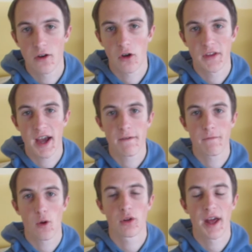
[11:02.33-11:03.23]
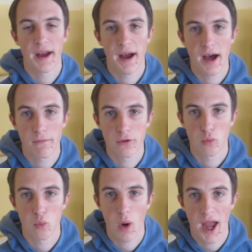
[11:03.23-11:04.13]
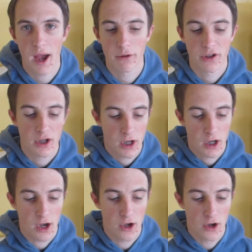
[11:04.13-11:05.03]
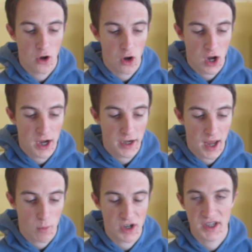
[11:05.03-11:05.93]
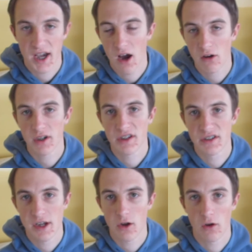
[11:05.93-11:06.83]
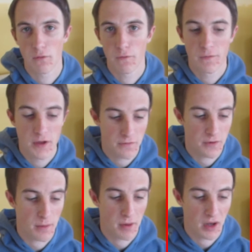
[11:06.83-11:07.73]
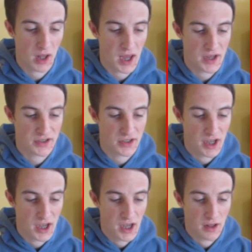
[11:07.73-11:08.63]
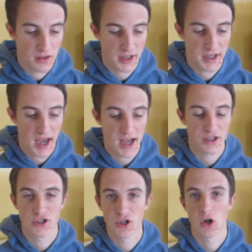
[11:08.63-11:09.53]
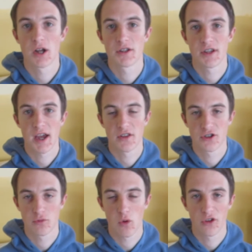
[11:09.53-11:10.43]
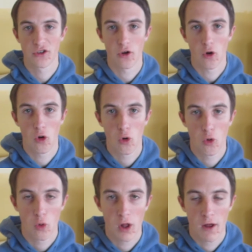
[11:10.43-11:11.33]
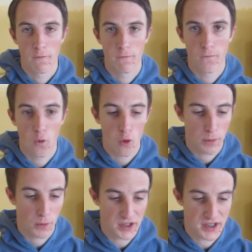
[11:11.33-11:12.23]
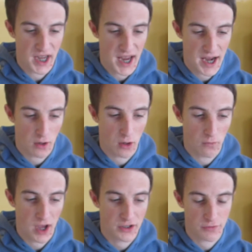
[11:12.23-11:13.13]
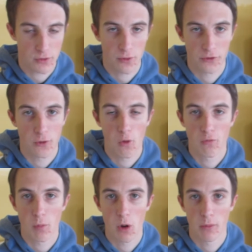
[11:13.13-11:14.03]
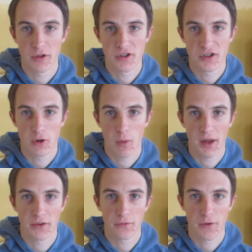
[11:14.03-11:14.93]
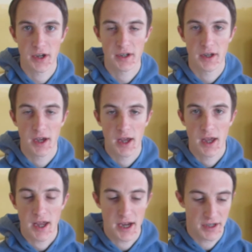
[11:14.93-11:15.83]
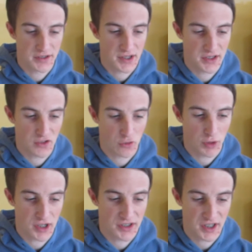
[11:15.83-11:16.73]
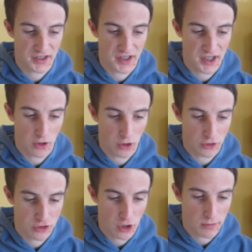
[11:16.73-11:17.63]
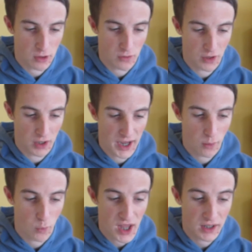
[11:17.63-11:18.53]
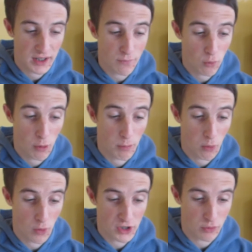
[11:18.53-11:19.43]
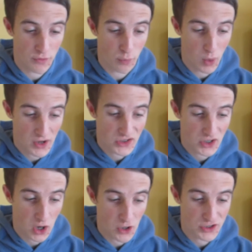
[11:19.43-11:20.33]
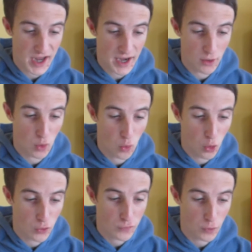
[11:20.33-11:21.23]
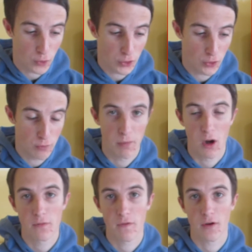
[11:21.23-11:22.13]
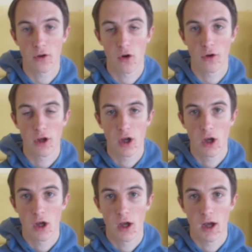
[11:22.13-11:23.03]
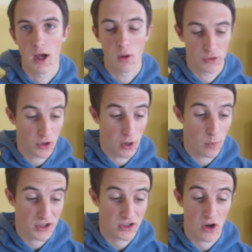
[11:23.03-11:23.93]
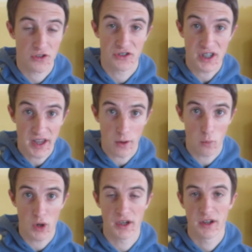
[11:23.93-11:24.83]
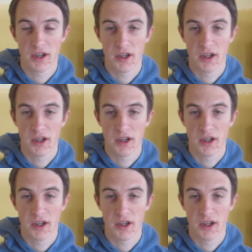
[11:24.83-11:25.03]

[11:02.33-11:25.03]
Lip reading: on the AFL ladder after round 9, and we currently sit on 5th place. The Cats, Giants and the Swans all 4 points ahead of us. Of course, North Melbourne still undefeated in season 2016 on top of the ladder. We are level on points with West Coast and Hawthorn, who both got... West Coast did get a win